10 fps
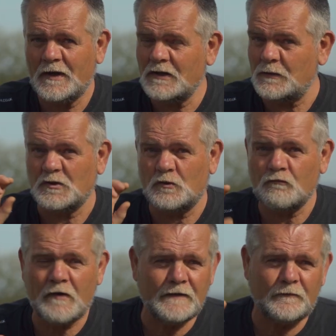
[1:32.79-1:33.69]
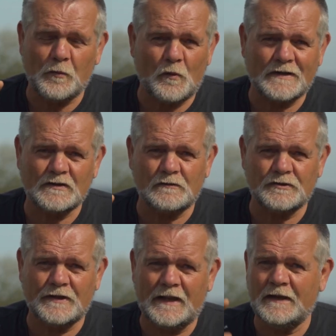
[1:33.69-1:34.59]
So it's great for Poisson
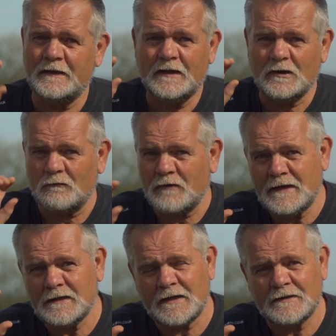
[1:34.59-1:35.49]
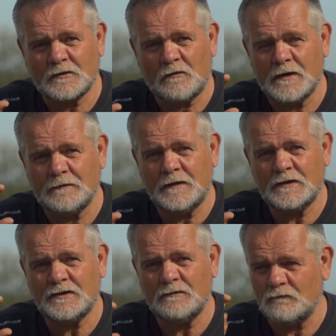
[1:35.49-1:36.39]
Chat, great against
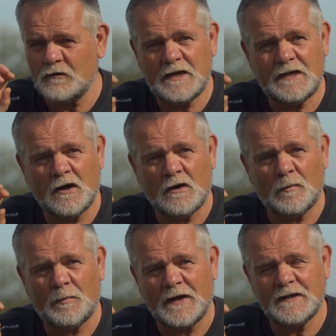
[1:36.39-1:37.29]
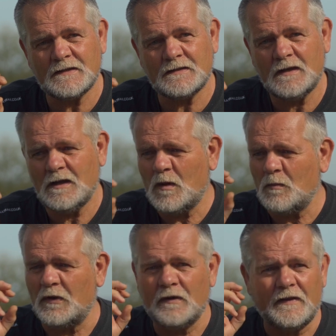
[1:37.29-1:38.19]
crayfish, really hard baits,
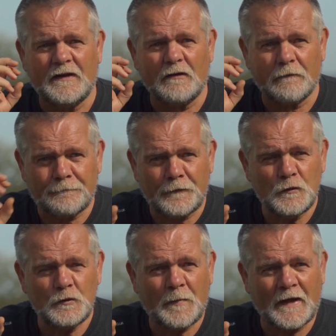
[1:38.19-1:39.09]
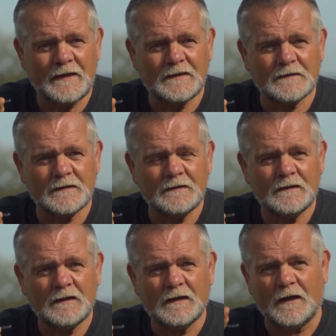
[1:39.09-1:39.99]
but they're a food bait,
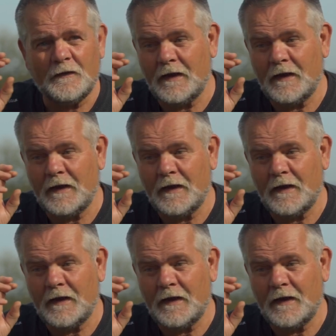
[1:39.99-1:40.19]
and